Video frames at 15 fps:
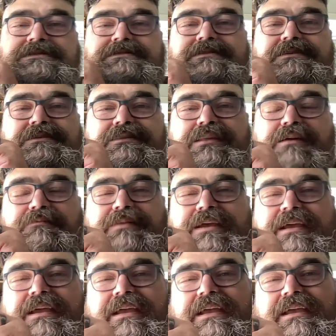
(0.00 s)
it on the
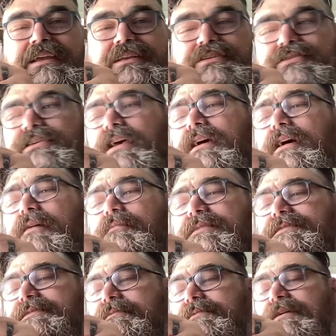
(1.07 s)
page.
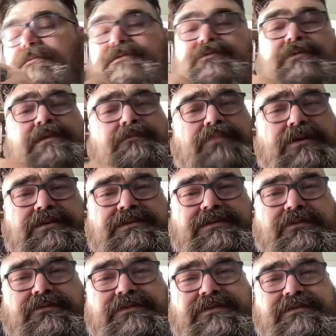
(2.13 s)
But sometimes when the books
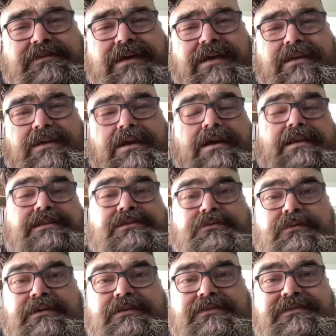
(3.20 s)
don't do that, you got to
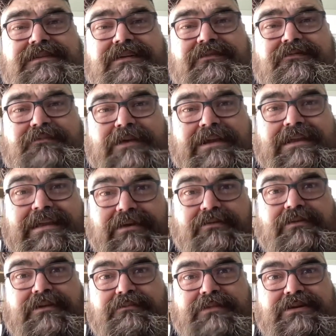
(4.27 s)
do it yourself by
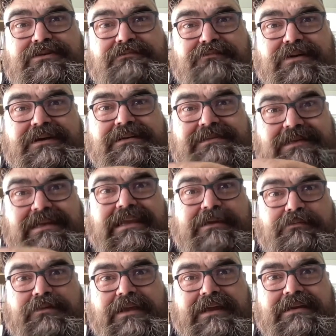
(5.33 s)
killing a bunch of bugs that
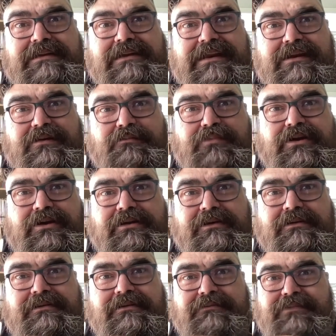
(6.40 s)
keep landing in your book
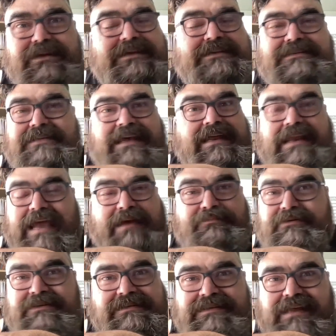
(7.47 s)
because that
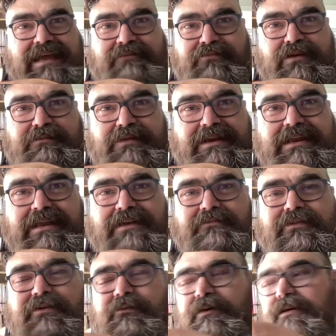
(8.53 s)
happens to everybody
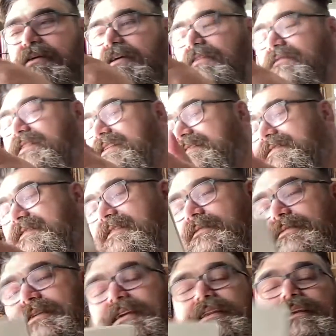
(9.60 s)
everywhere, obviously,
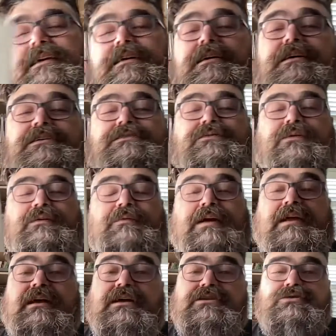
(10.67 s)
right? So,
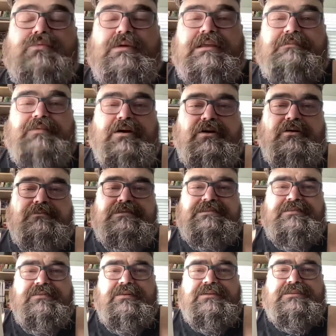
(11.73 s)
anyway, 20 poems,
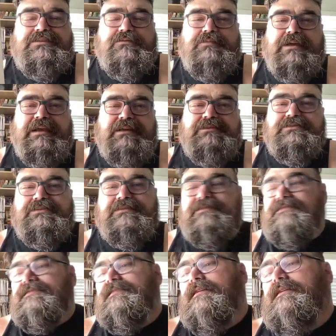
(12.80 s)
32
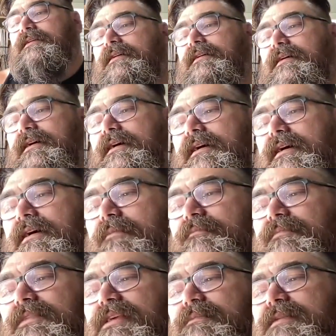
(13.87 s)
pages,
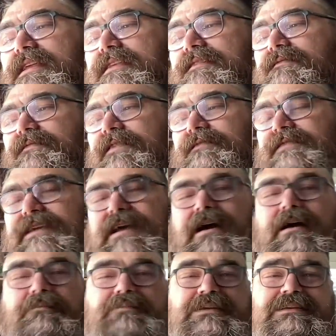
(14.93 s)
um, limited to 50
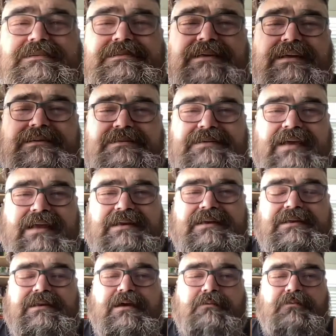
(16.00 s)
copies, signed
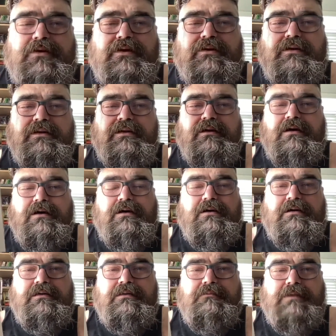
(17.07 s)
and numbered
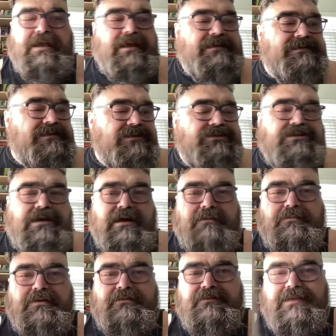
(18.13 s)
on my Etsy
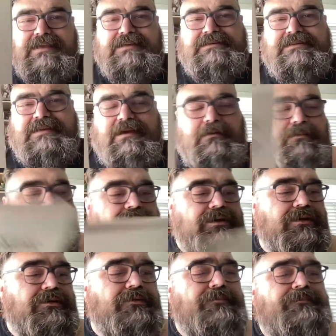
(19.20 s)
shop. Links down
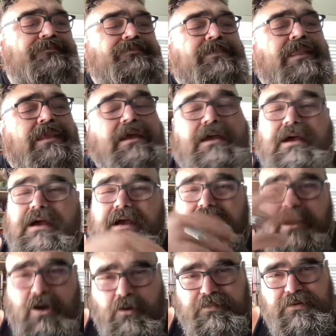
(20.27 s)
below. I
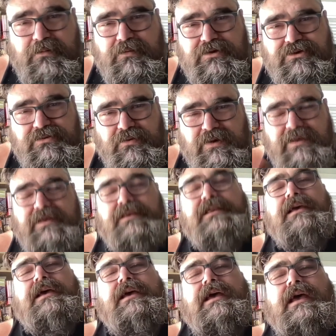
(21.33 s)
hope you enjoy it.
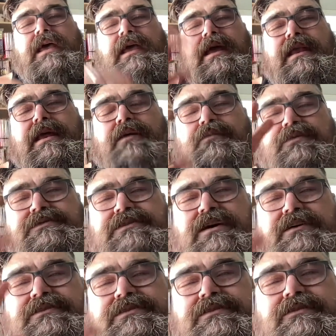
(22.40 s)
And I will
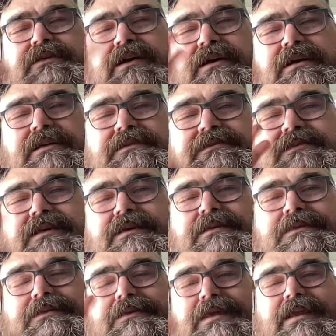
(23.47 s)
talk to you guys
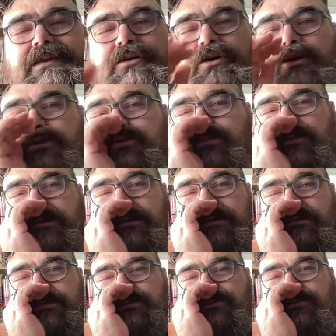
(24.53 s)
later.
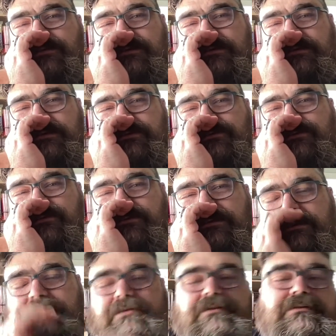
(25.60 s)
Join, join,
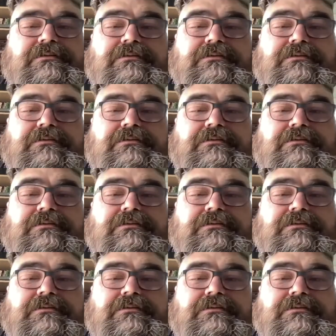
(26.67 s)
join.